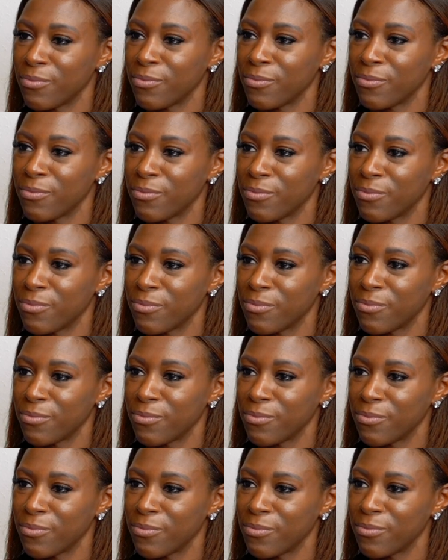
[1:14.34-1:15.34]

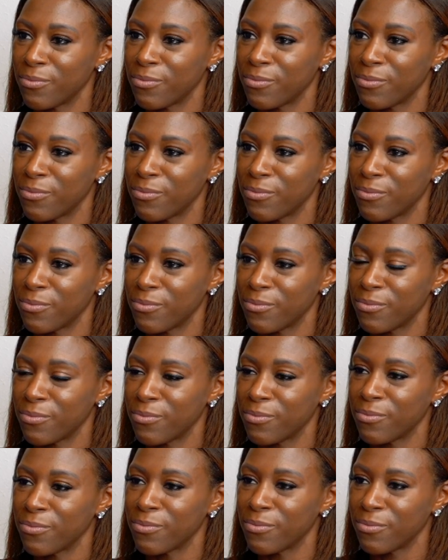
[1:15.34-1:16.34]

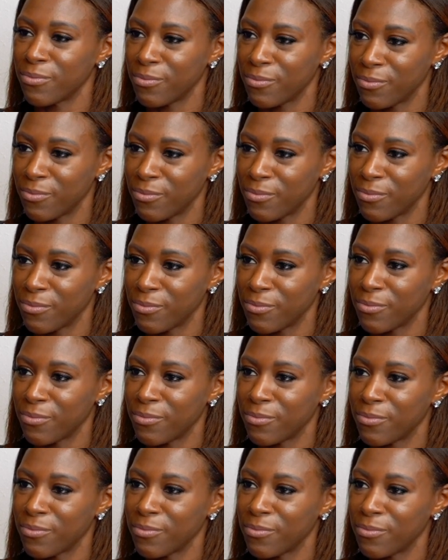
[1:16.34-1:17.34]

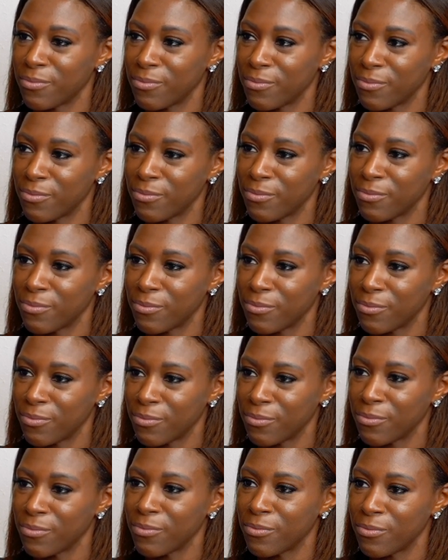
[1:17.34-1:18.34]

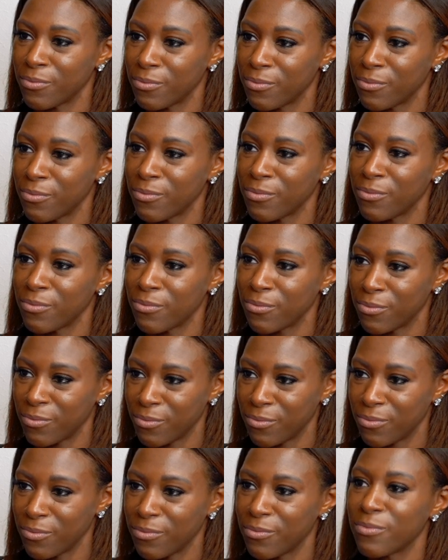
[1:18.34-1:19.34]

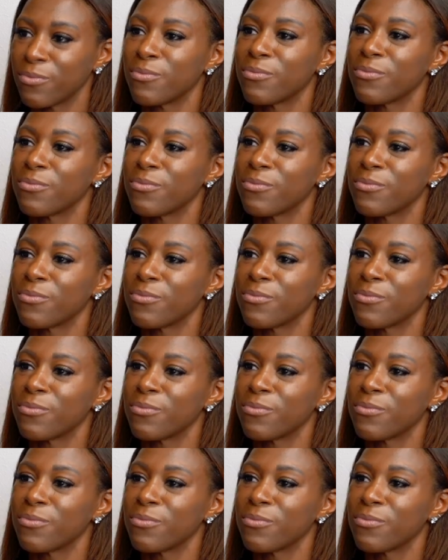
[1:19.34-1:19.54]
(silent)